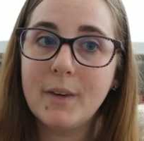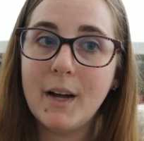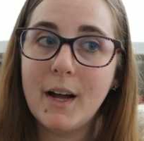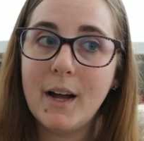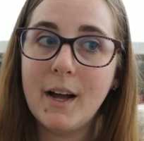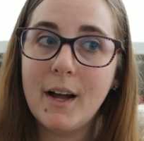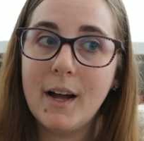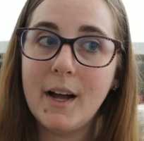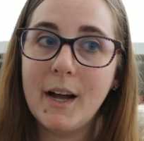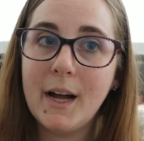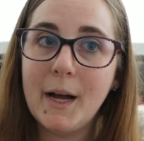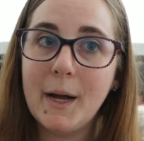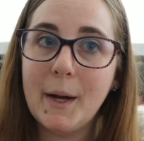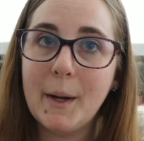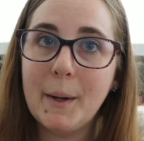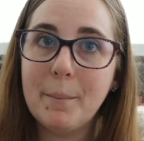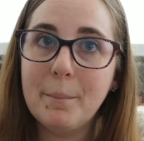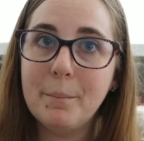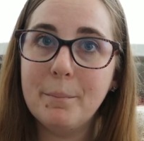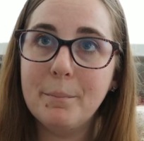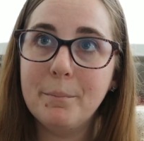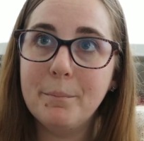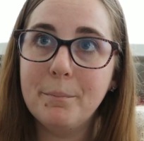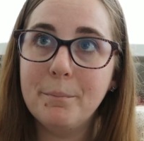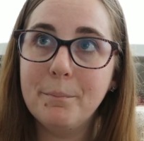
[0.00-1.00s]

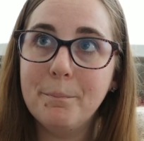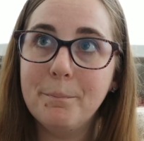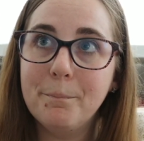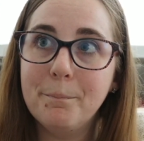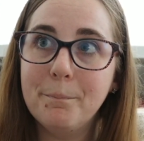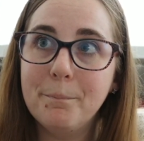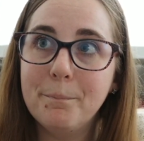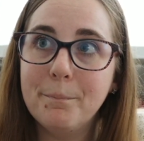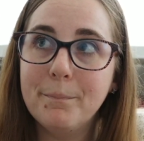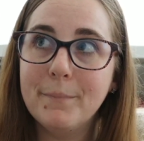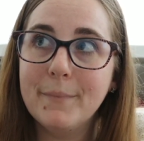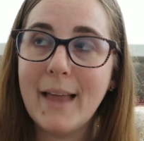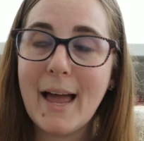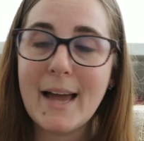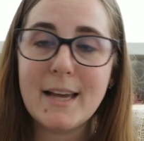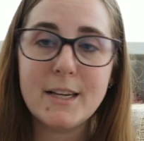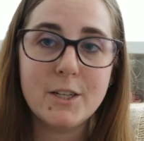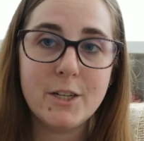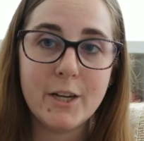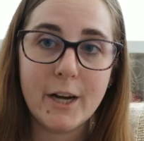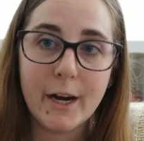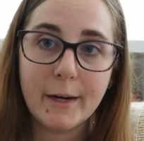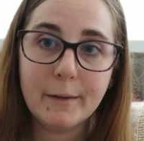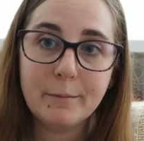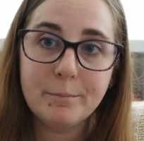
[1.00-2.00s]
um,
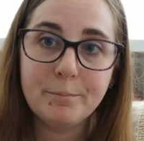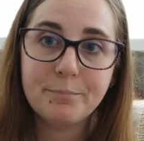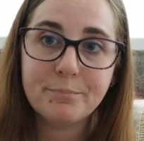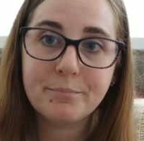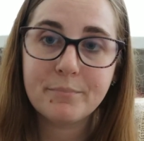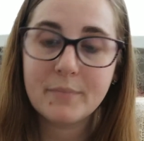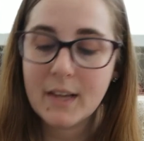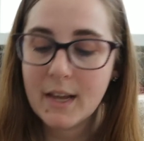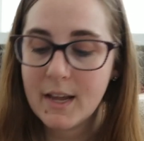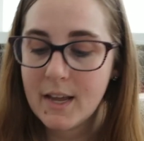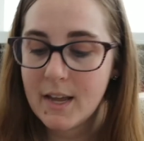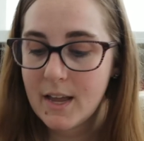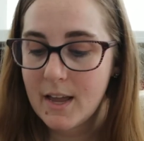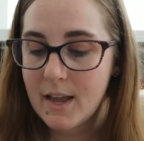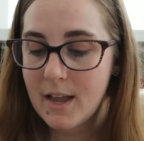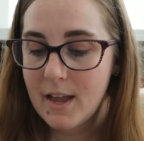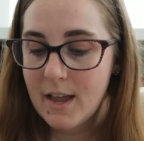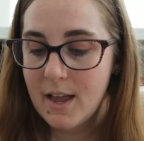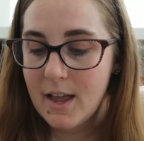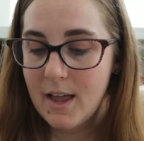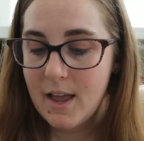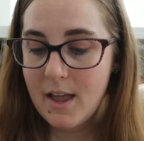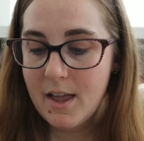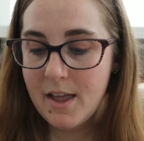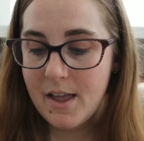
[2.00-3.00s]
last year.
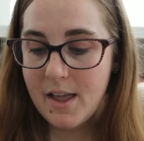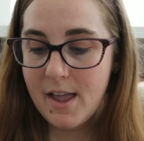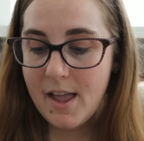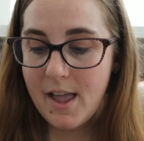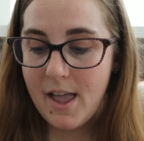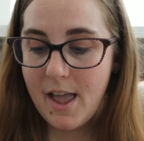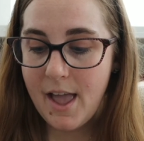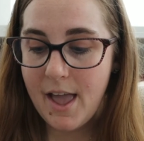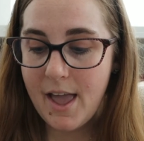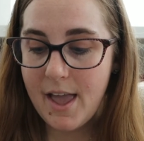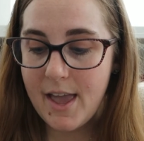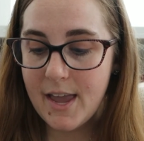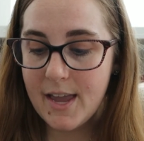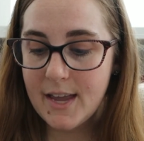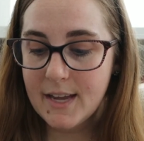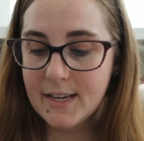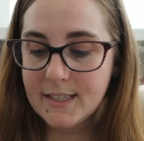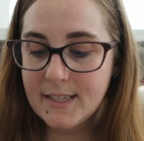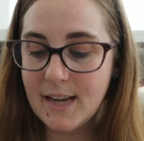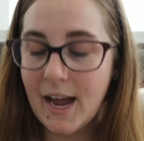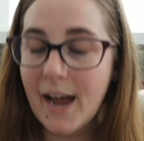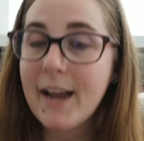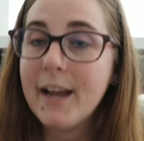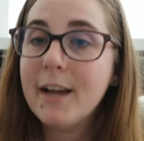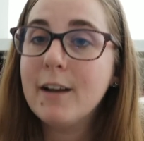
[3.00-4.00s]

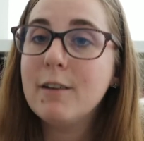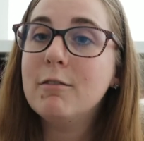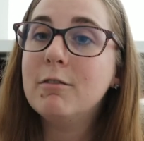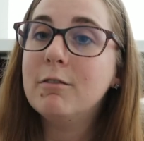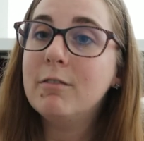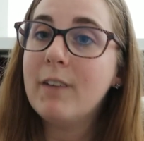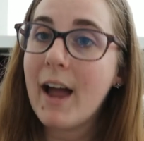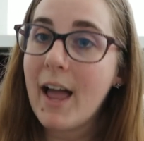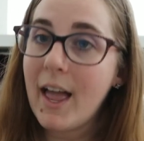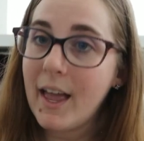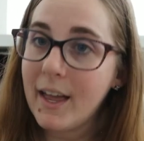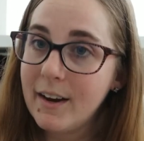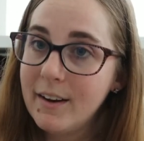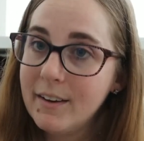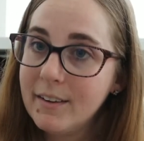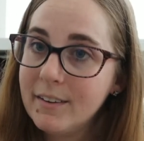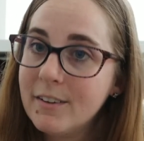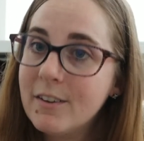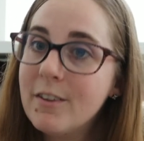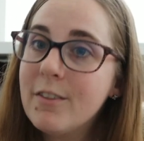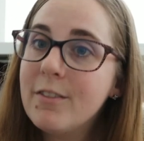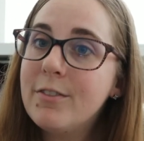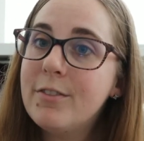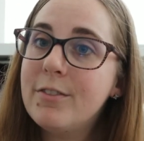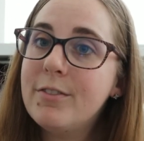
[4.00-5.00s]
And I had read
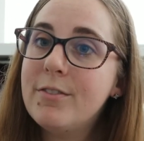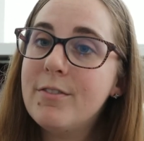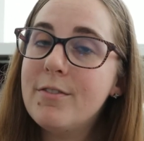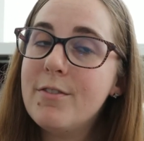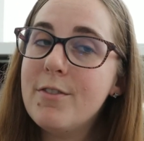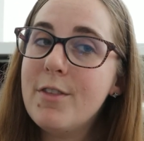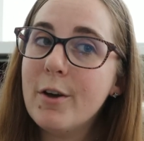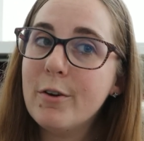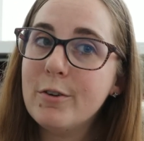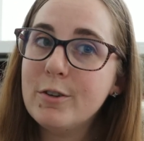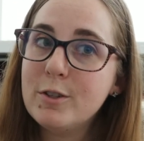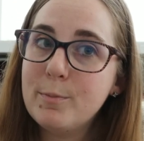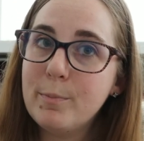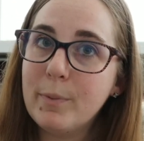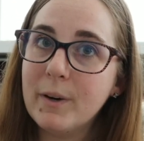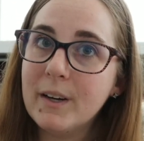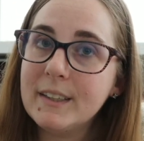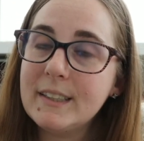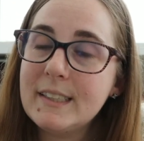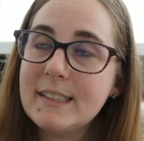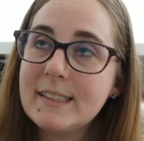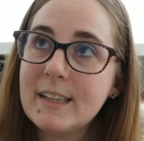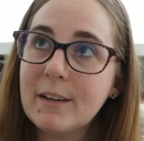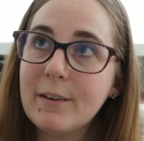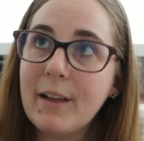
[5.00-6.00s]
those
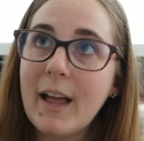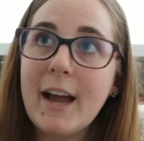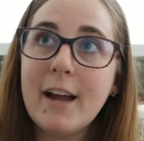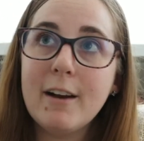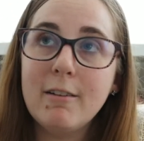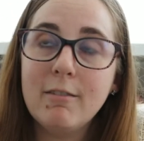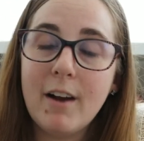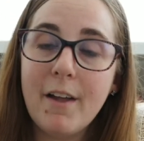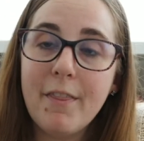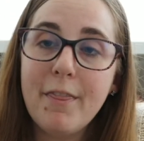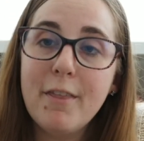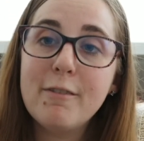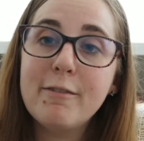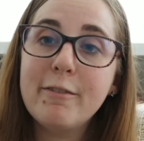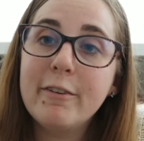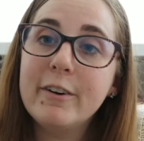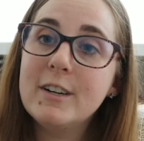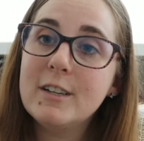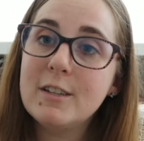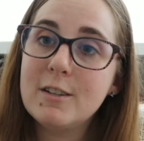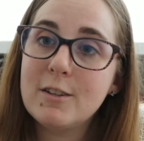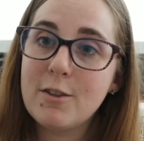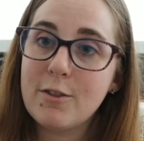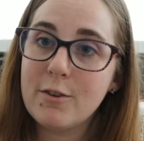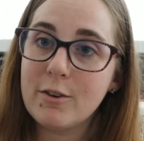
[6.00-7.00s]
books. Oh, I had read the
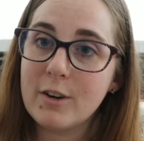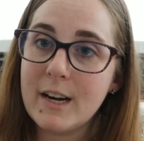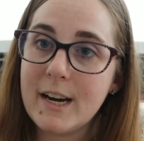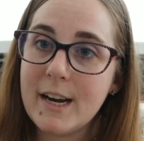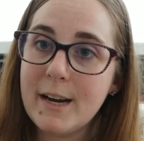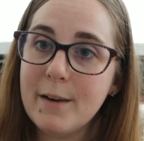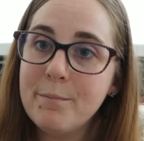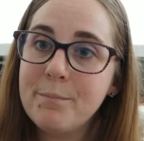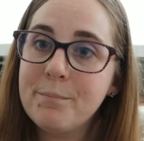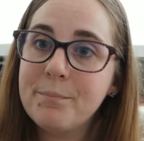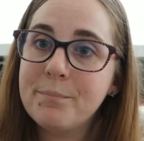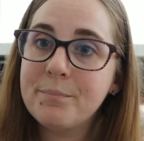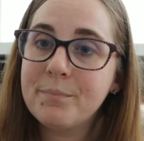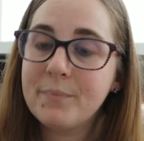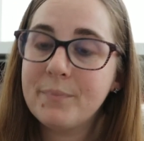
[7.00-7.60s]
first three